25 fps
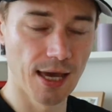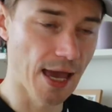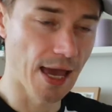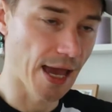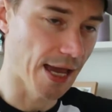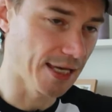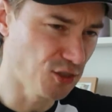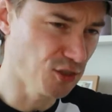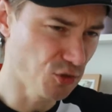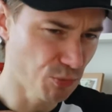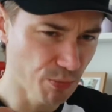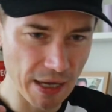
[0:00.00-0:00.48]

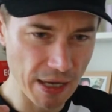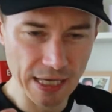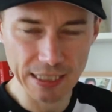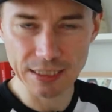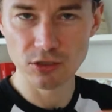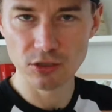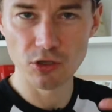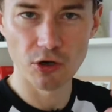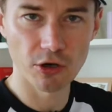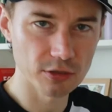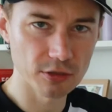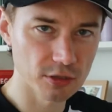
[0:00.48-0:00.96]
and you may
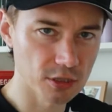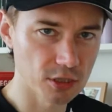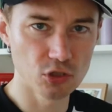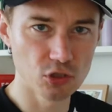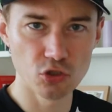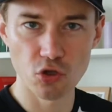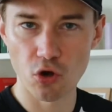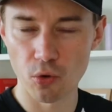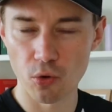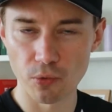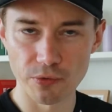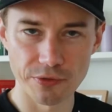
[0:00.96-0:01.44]
not
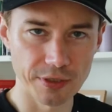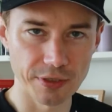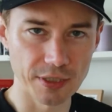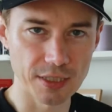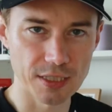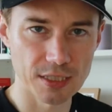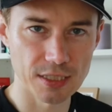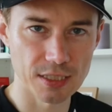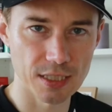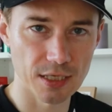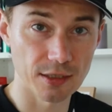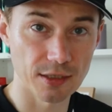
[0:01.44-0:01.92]
know
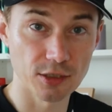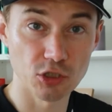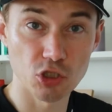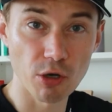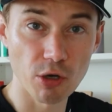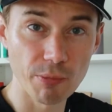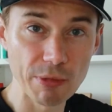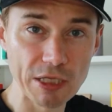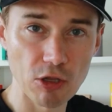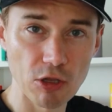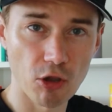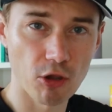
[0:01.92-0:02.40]
this
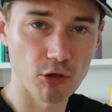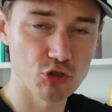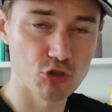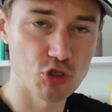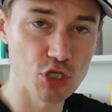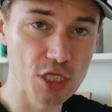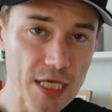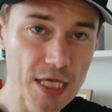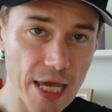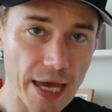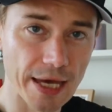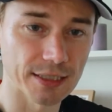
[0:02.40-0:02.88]
terminology
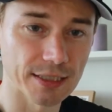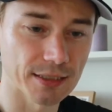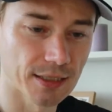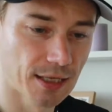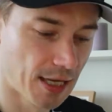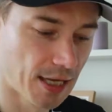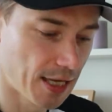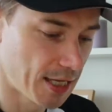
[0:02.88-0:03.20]
yet.